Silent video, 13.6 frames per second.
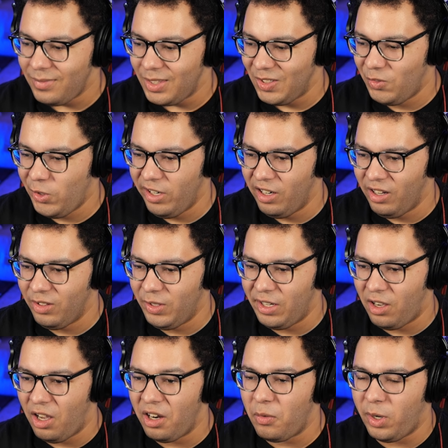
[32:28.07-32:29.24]
We did
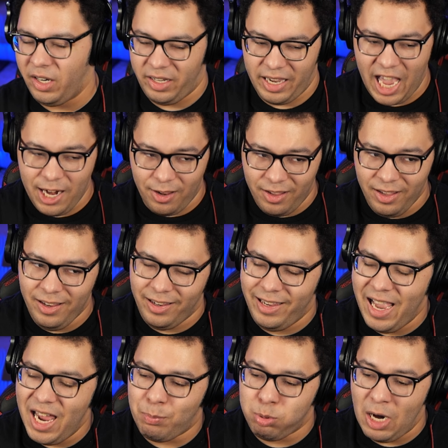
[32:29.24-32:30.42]
all the work, got
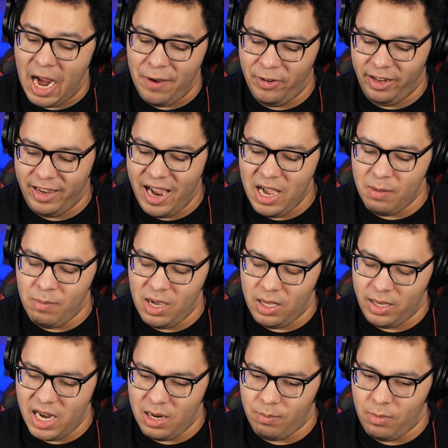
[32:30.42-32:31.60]
a profit, got
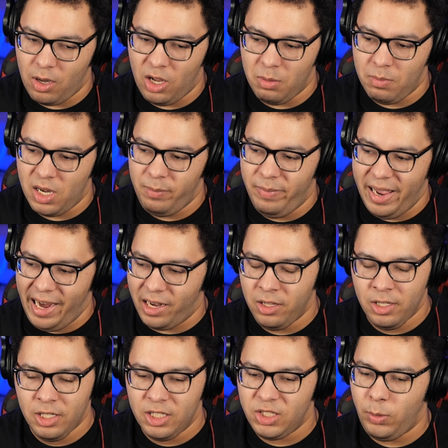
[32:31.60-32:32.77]
our all our money back.
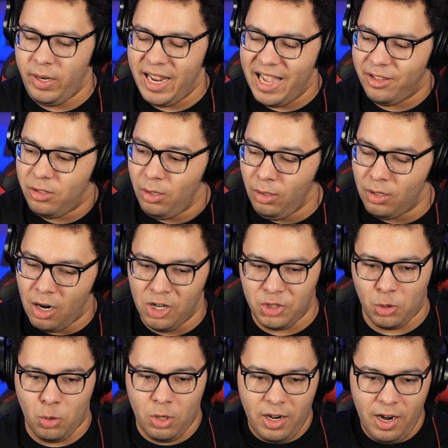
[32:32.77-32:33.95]
So we'd had $2
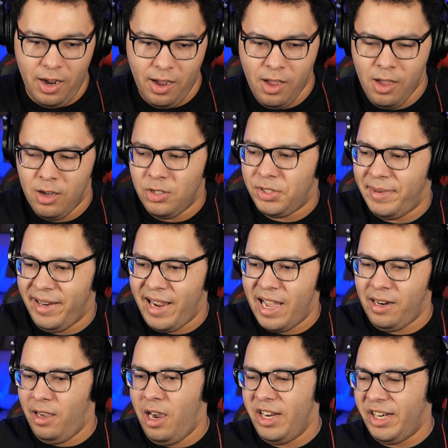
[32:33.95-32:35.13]
or somebody got
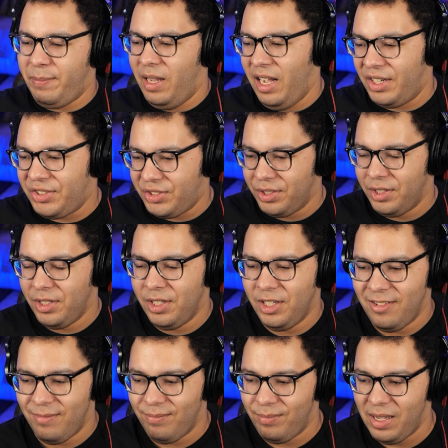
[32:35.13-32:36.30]
$100.
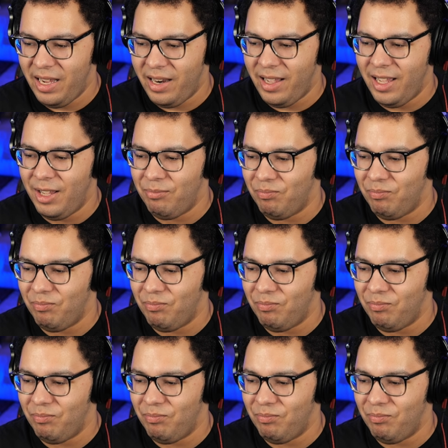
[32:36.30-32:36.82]
But